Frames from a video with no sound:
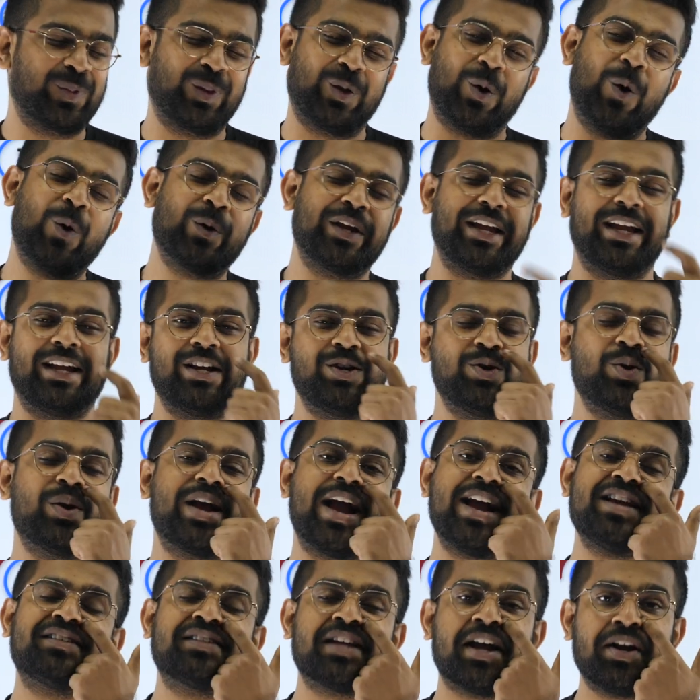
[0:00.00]
Okay, you
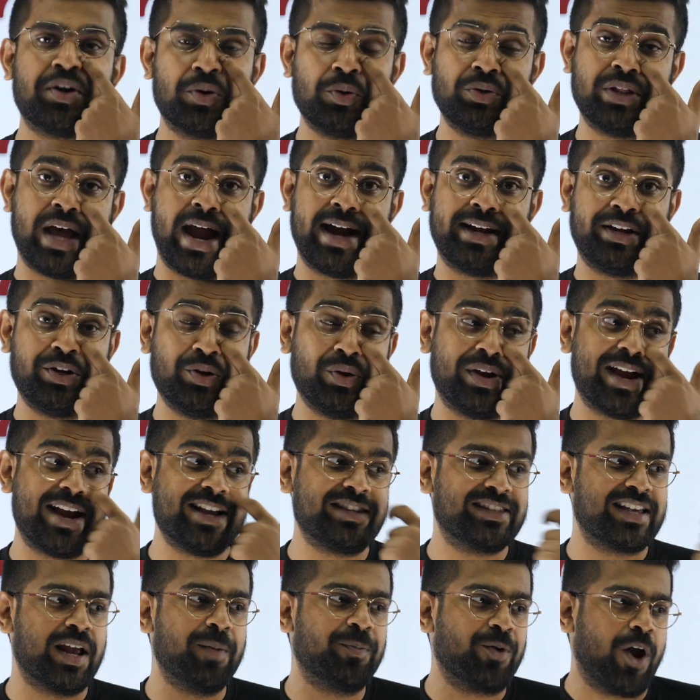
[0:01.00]
guys can do that. You
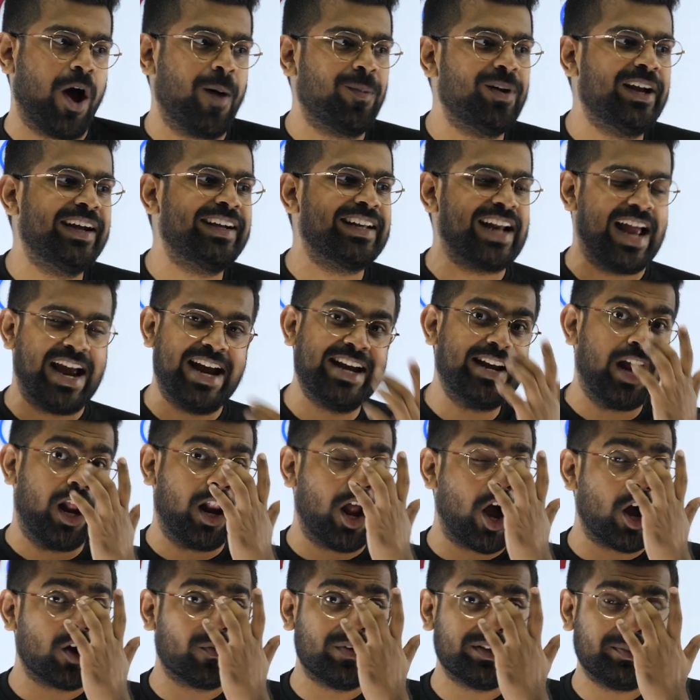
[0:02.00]
guys can probably try it
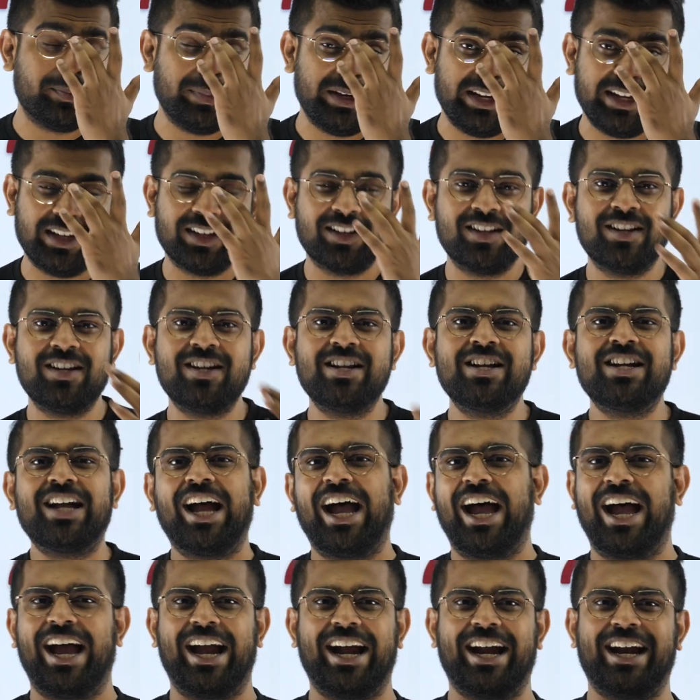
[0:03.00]
along with me
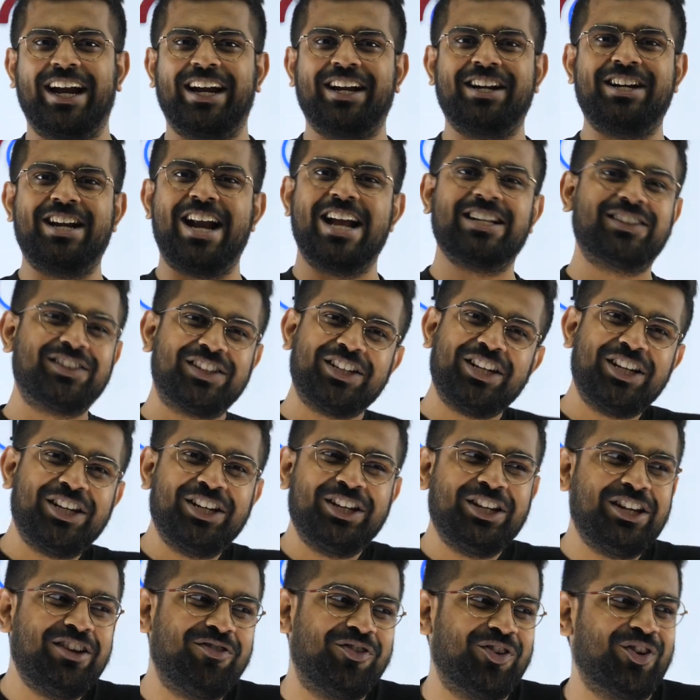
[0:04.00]
and let's
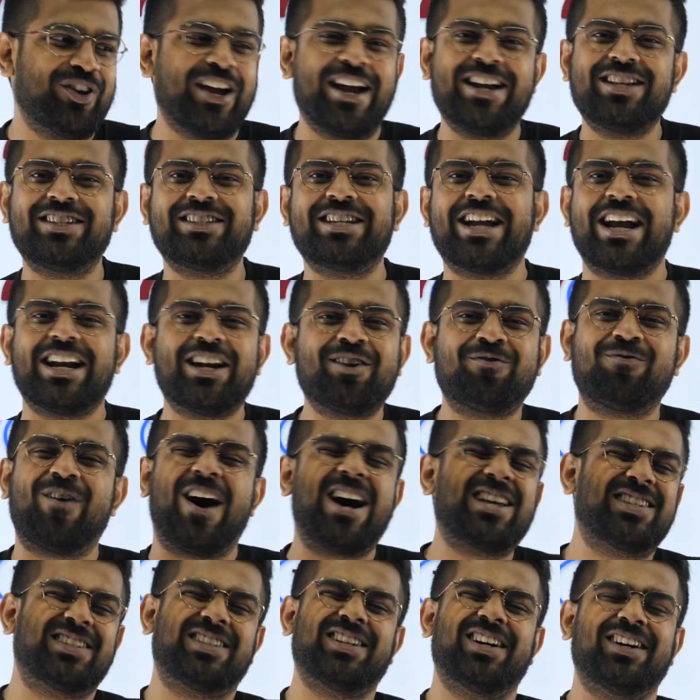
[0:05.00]
see if you guys get it
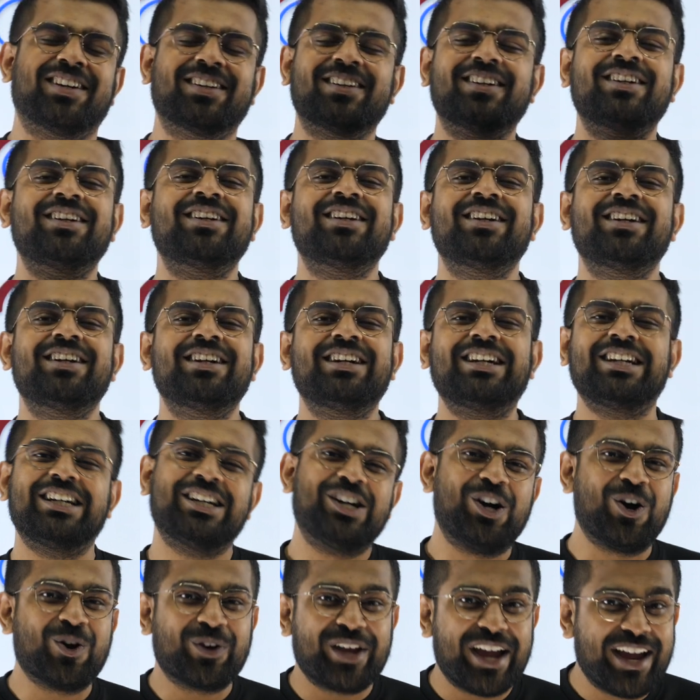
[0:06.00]
faster.
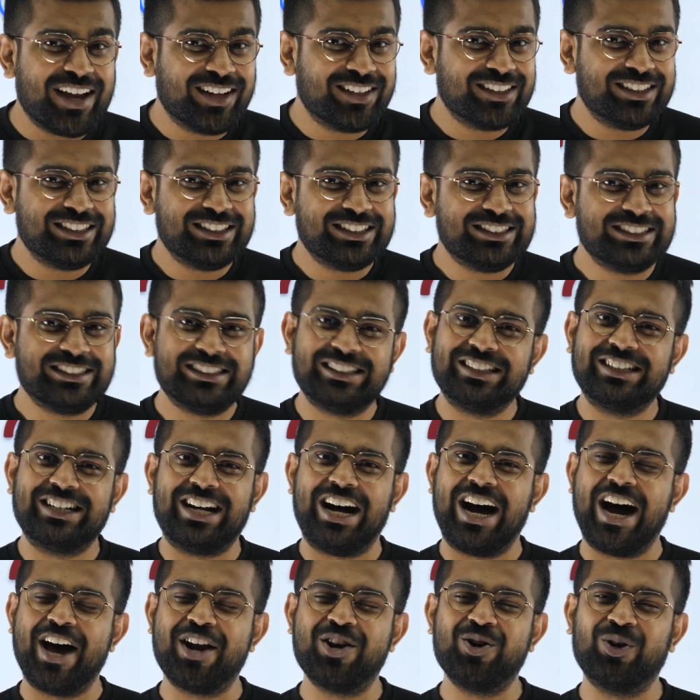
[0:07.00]
Okay,
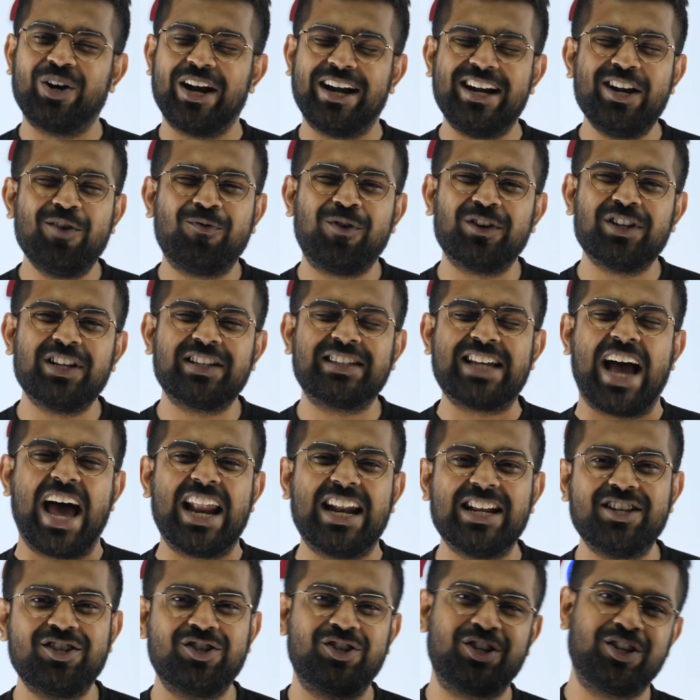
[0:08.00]
are you ready for the
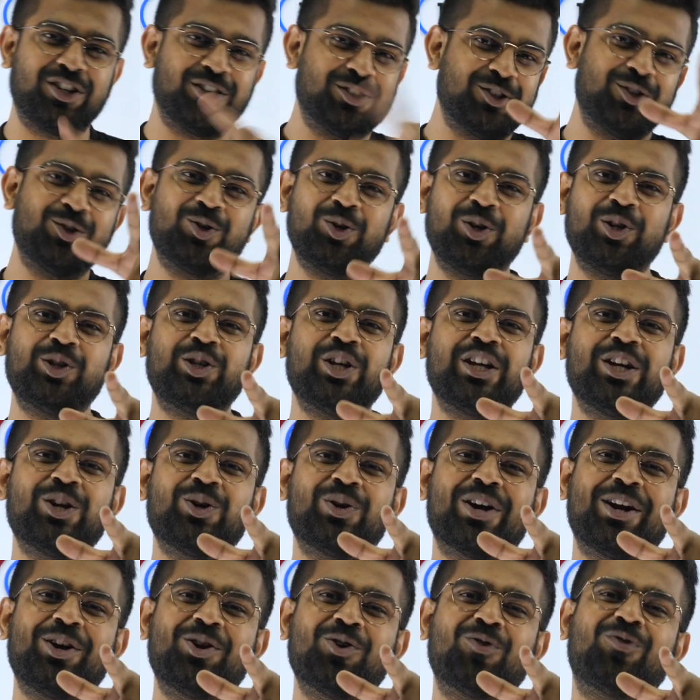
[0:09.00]
challenge? Do you think you
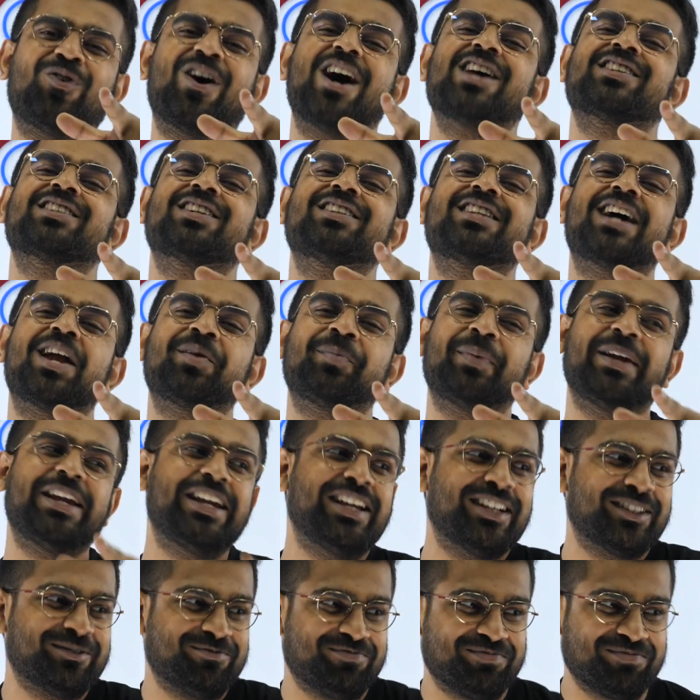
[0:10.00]
can do faster than
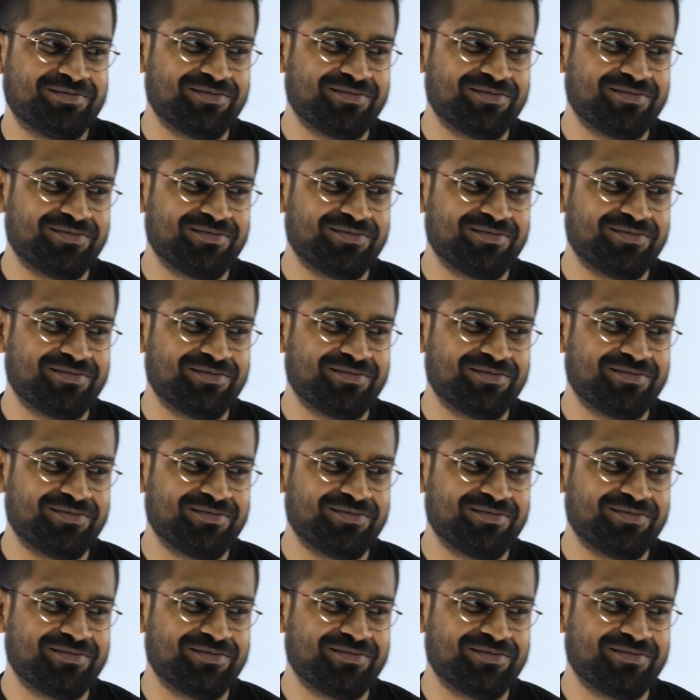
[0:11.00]
me?